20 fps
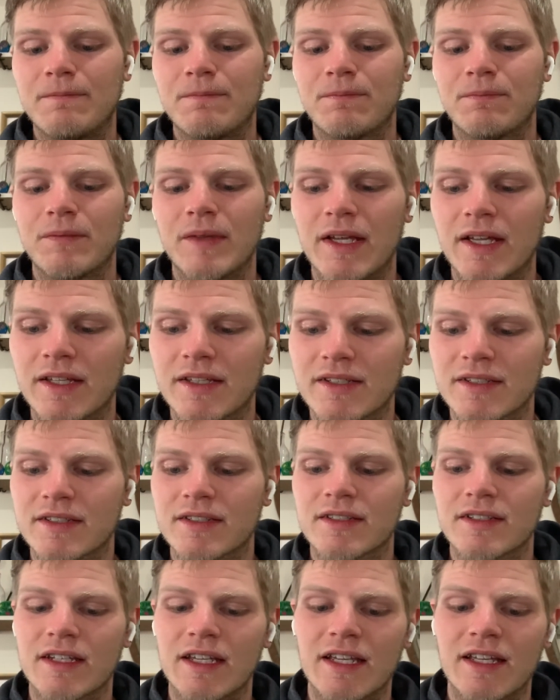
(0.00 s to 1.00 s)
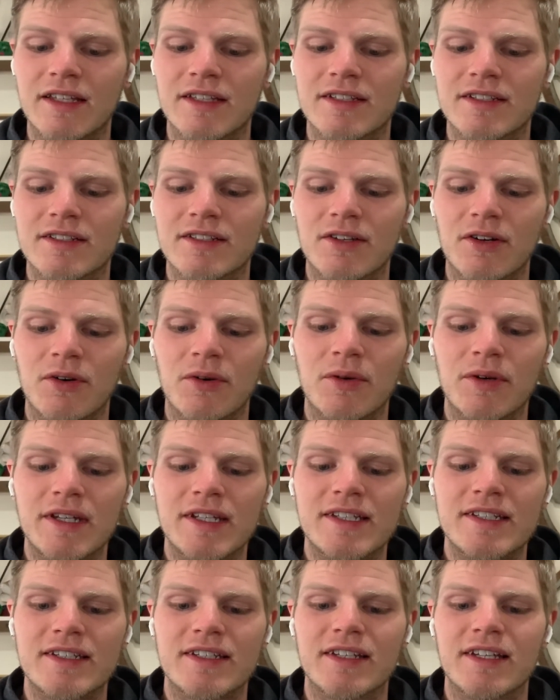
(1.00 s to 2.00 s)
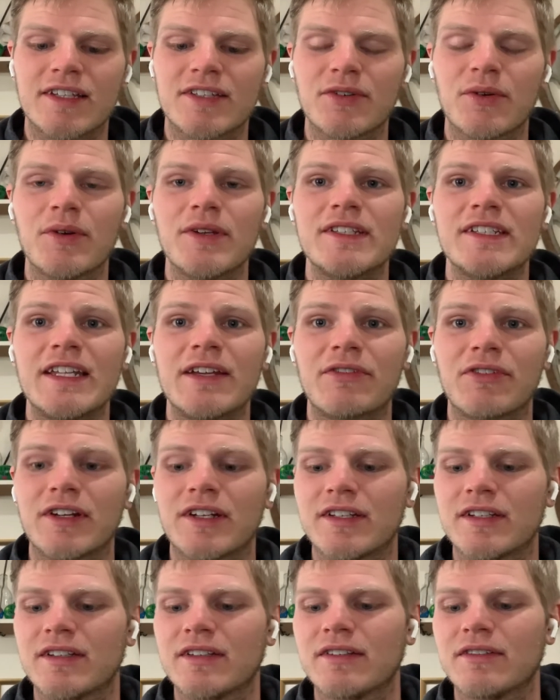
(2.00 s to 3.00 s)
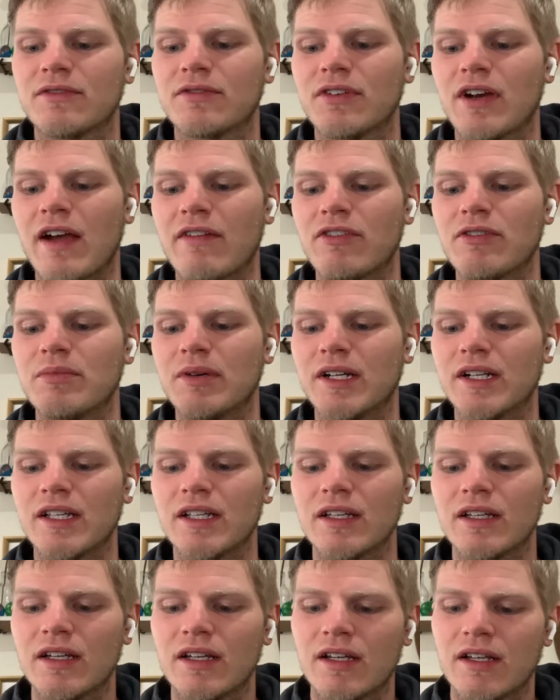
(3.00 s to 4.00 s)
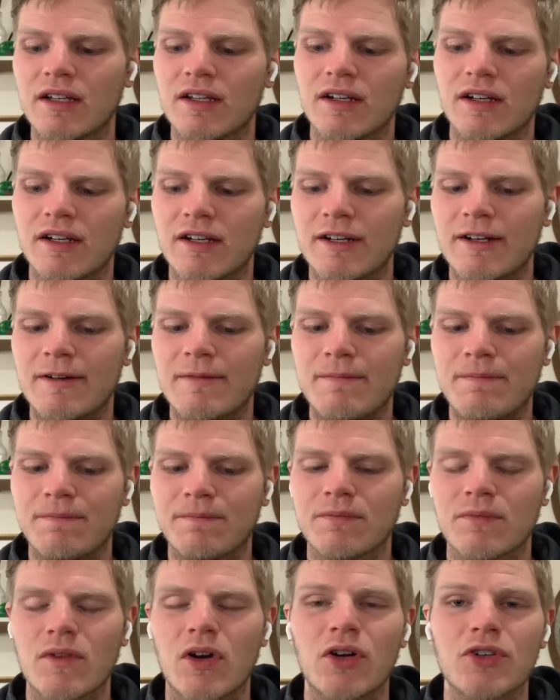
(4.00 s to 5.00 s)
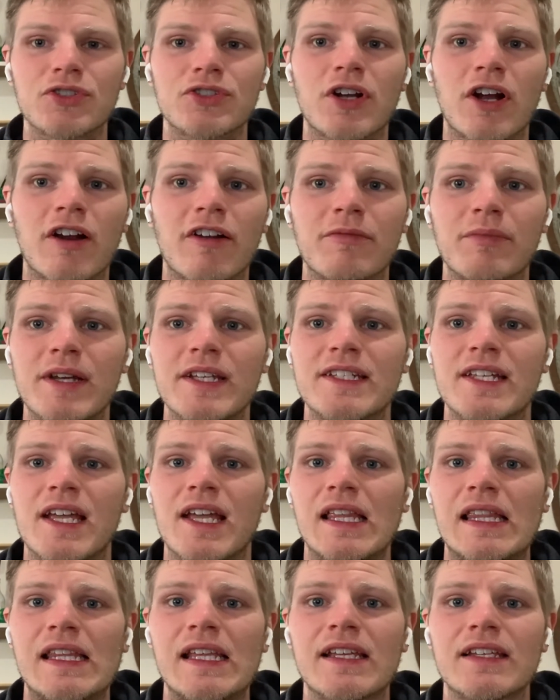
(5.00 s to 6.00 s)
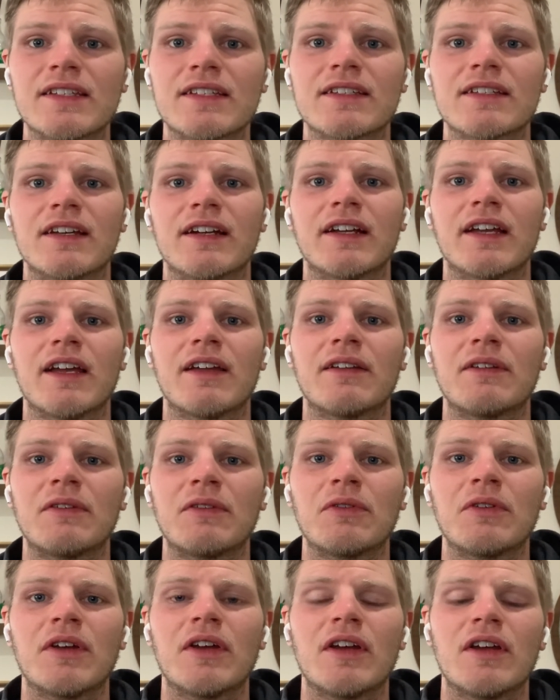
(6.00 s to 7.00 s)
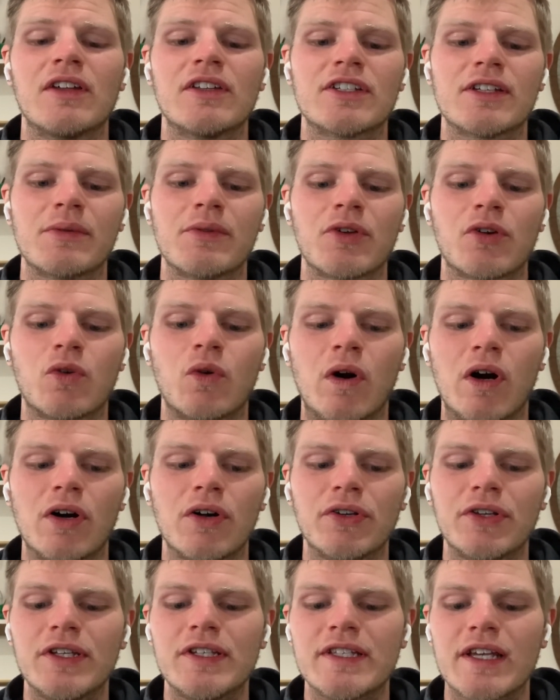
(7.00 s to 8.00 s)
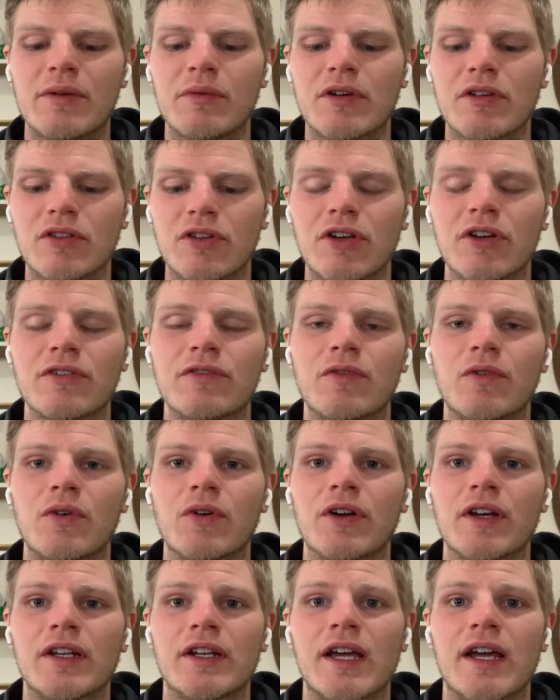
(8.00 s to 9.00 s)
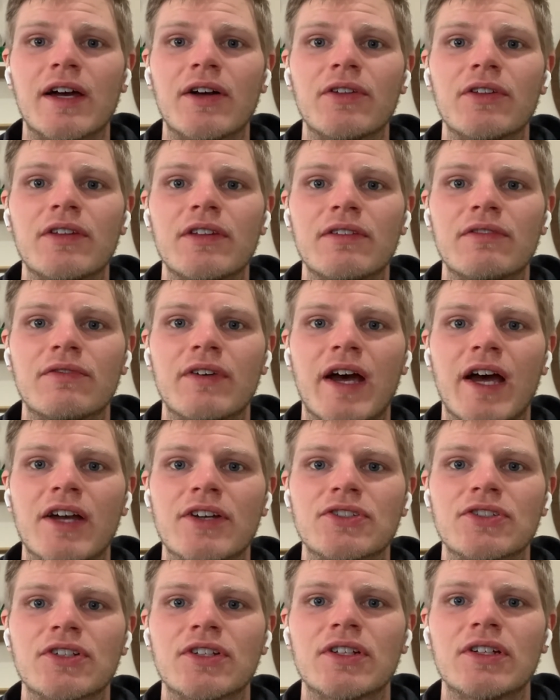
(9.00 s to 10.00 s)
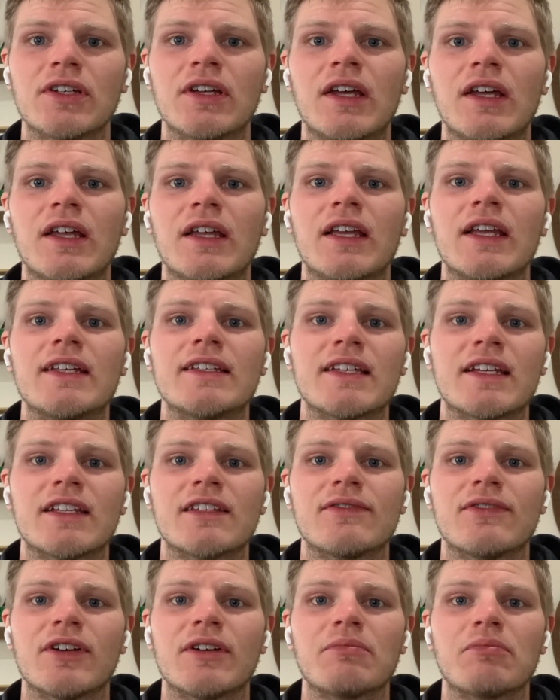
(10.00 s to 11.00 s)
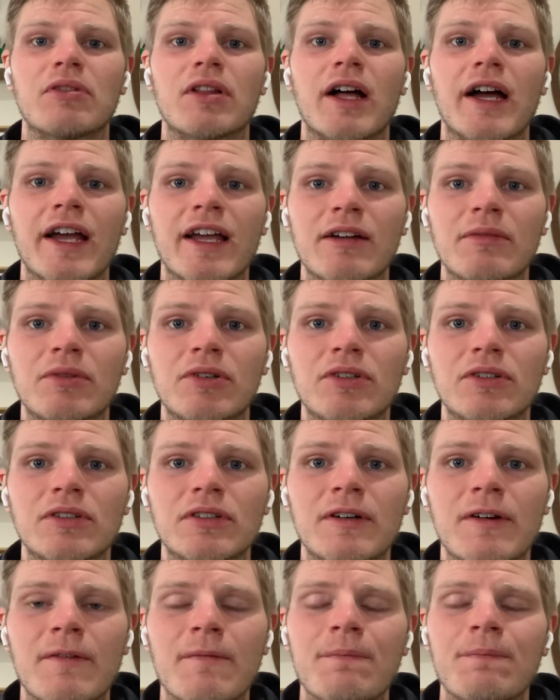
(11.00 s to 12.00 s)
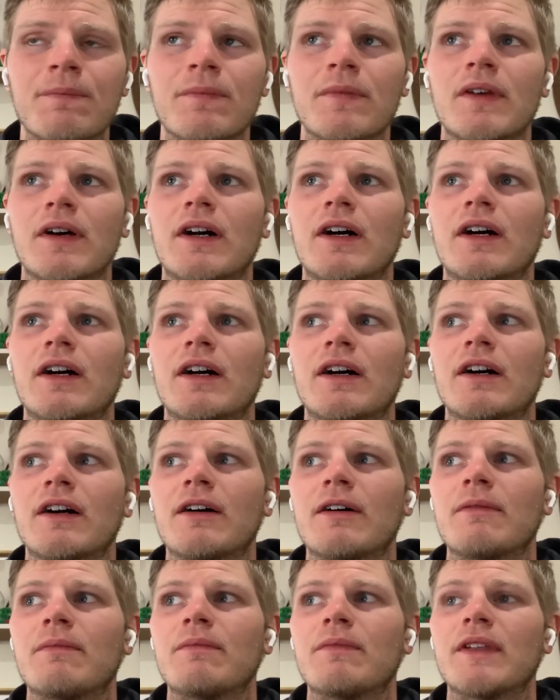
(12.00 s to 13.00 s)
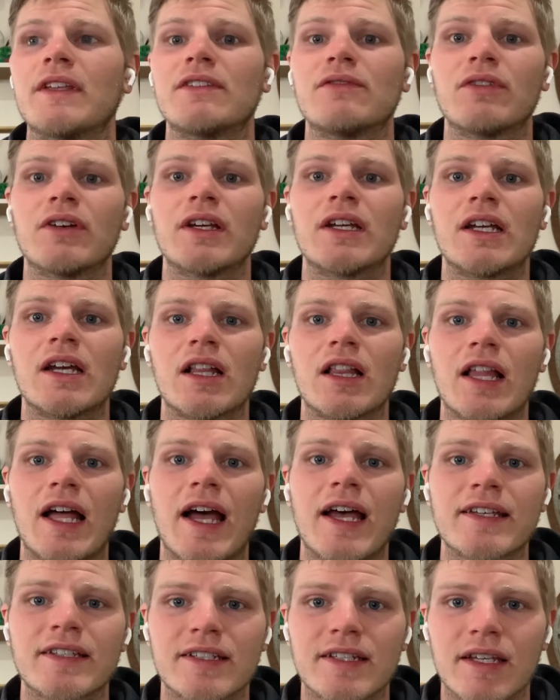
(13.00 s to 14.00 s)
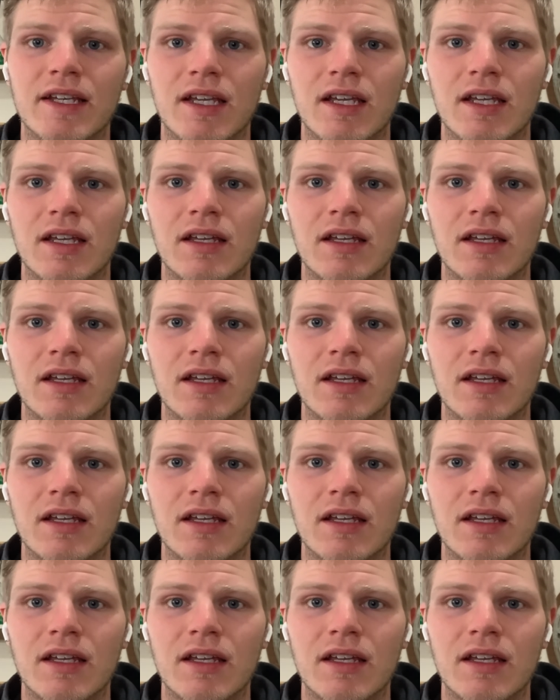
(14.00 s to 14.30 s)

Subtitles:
It's always different for everybody. I'll start off by saying this again. Some of the qualities that we look for in healthy fascia is that it's very pliable, it's very elastic.